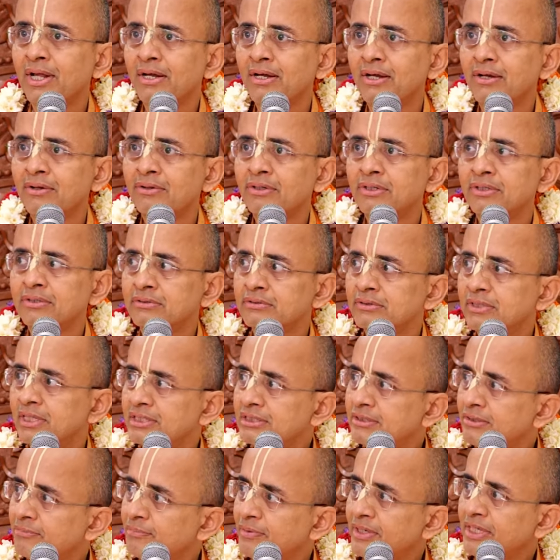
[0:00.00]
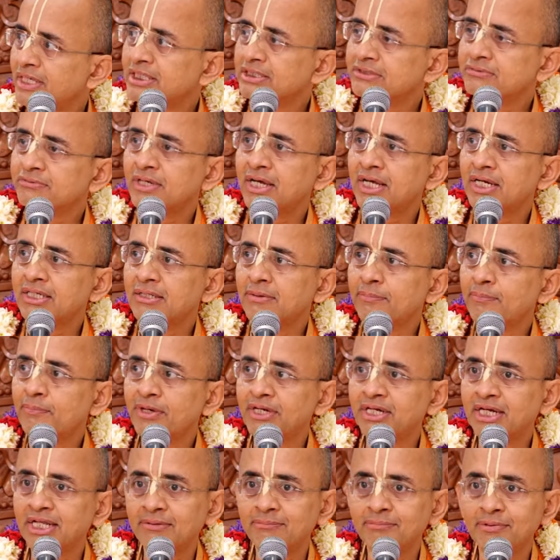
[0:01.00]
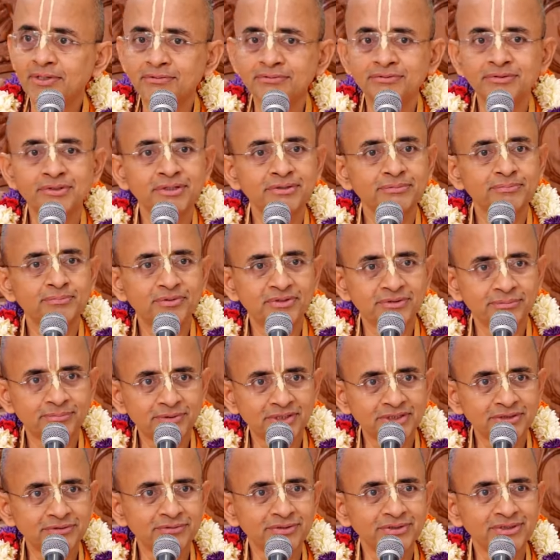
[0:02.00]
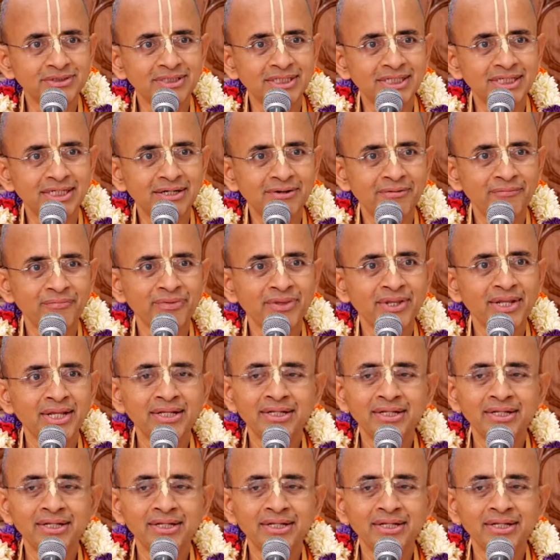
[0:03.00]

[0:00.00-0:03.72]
Uh, there is a place where the printing press was there.